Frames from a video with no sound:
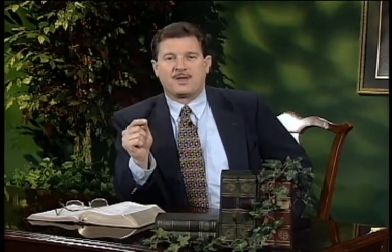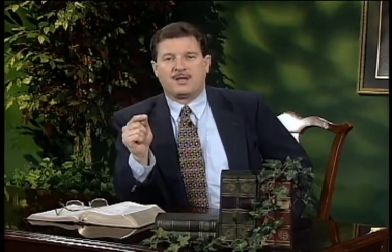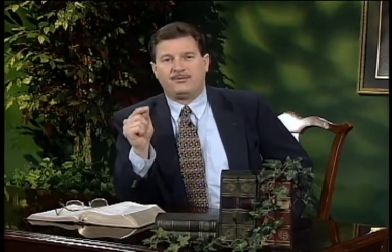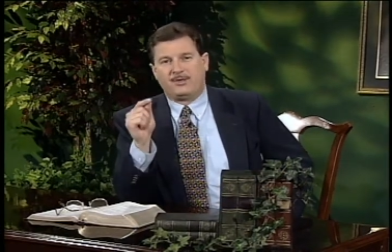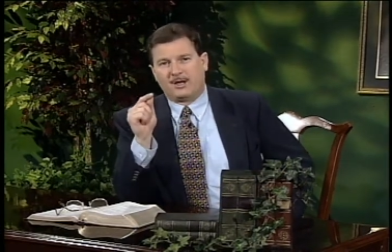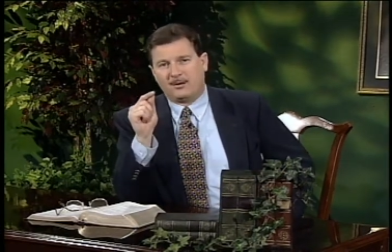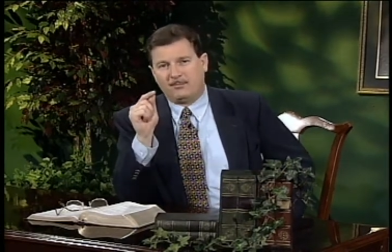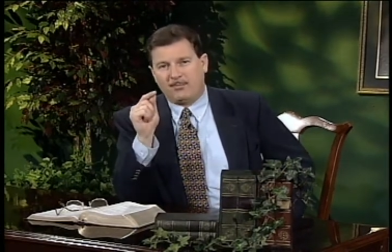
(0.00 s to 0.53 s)

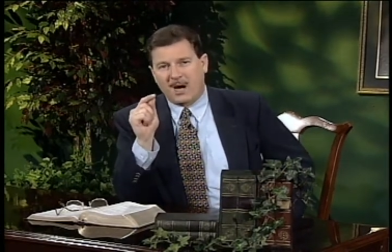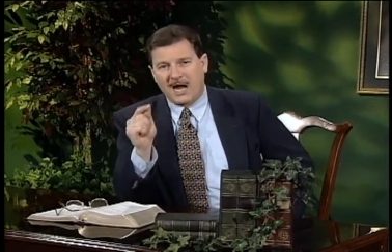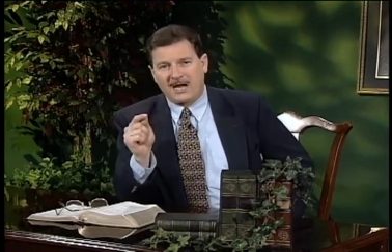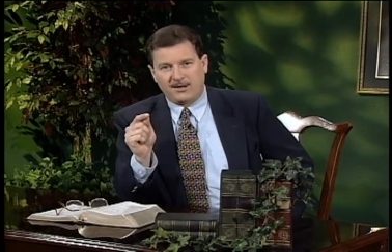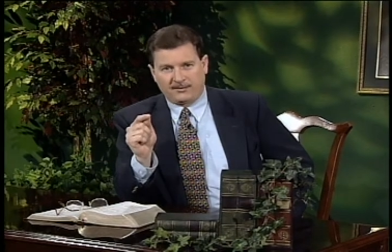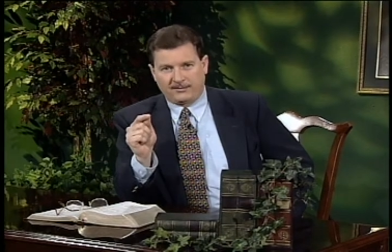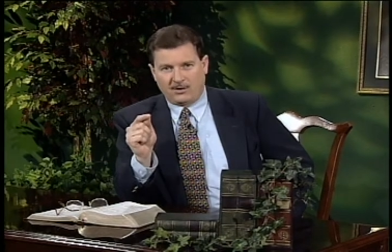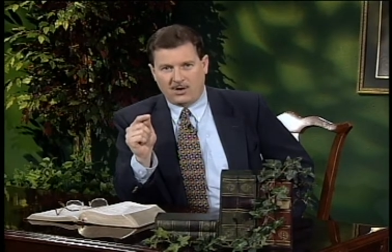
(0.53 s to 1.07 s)
that
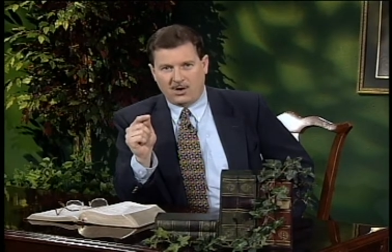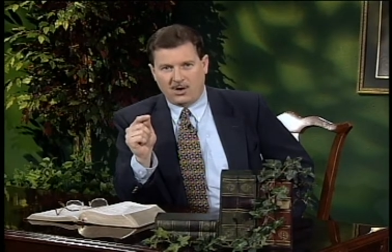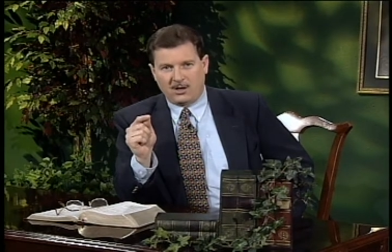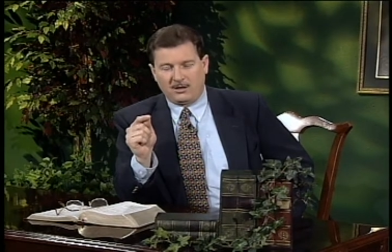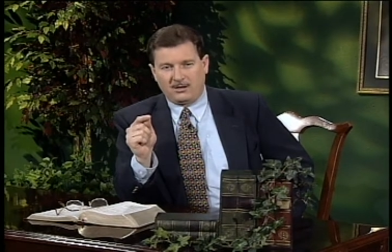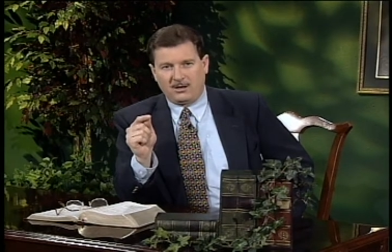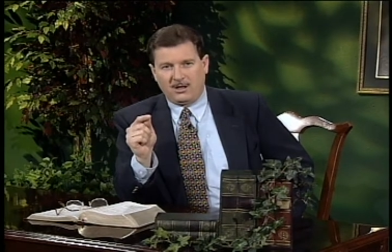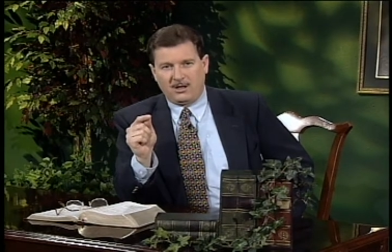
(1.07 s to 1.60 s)
Abiathar
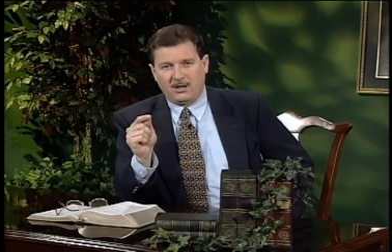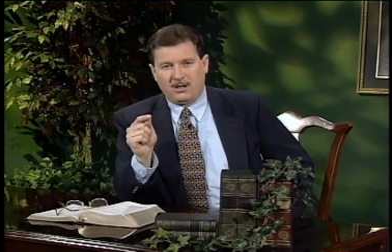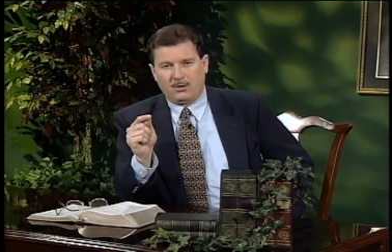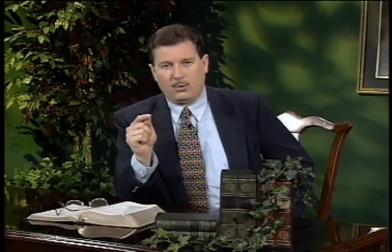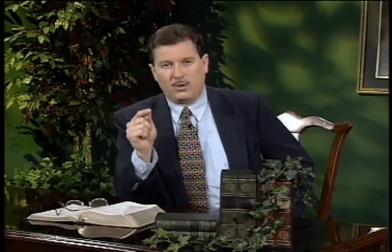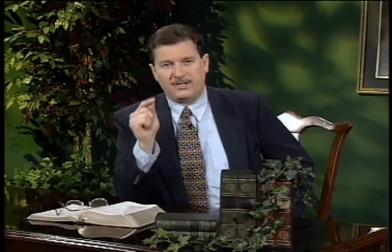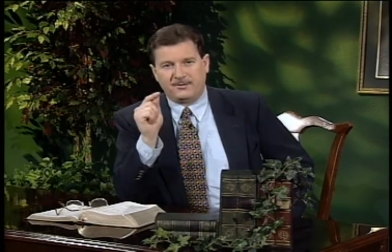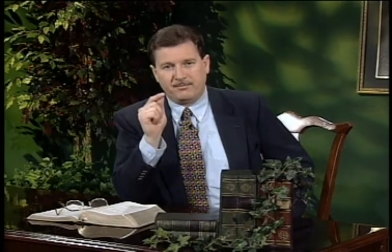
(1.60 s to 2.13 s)

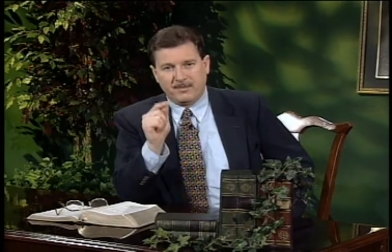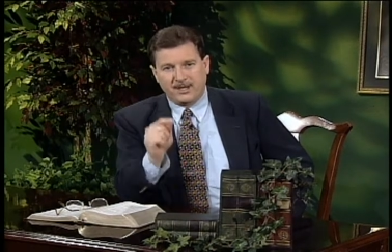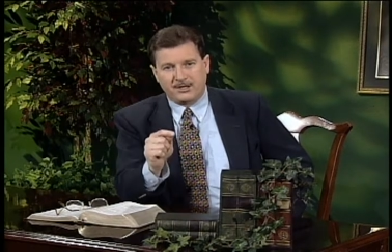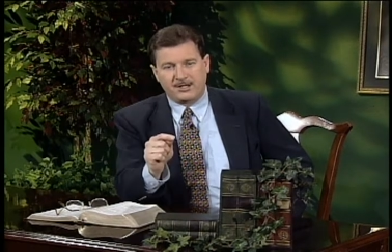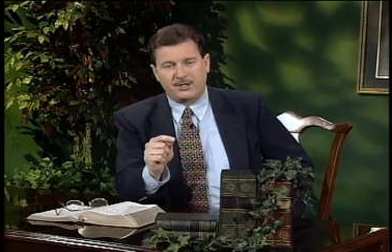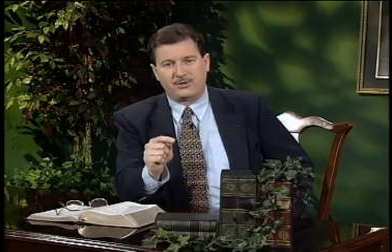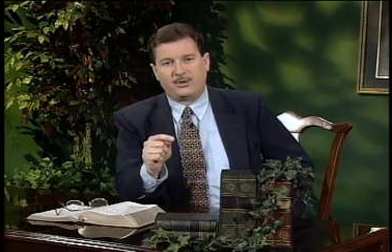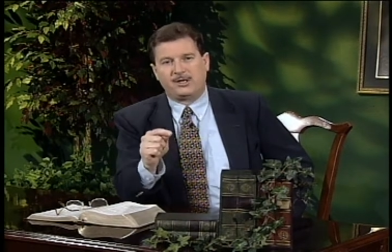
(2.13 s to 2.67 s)
was
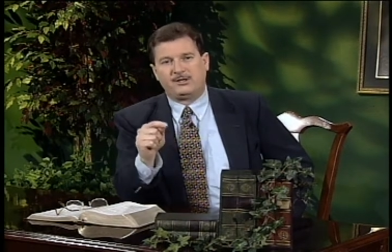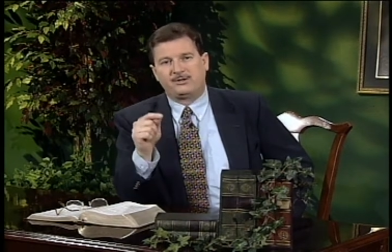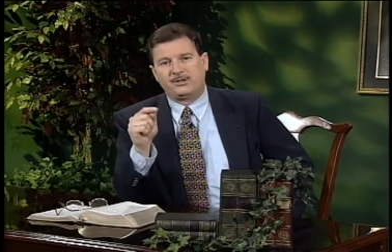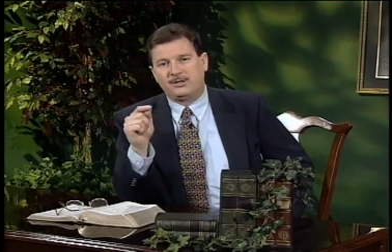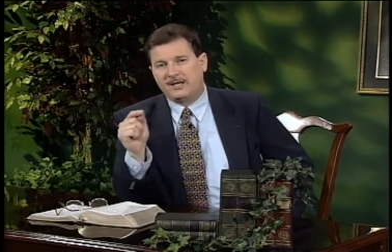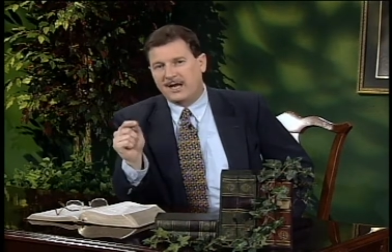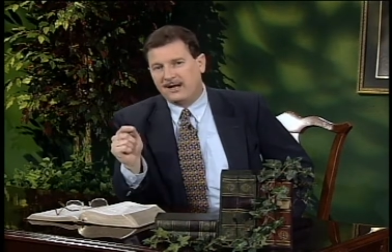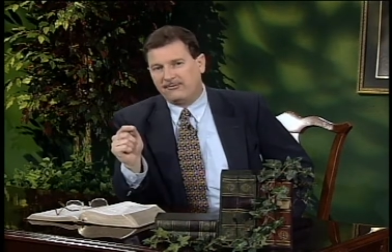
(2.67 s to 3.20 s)
ministering to
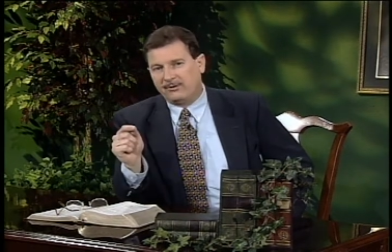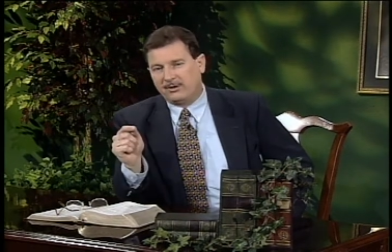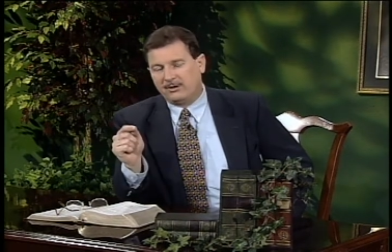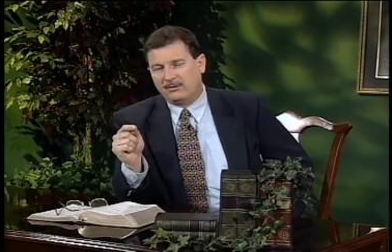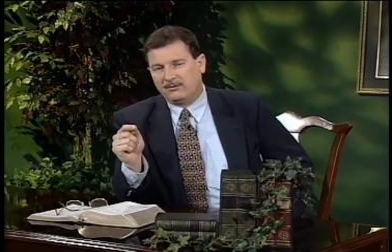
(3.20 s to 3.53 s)
David.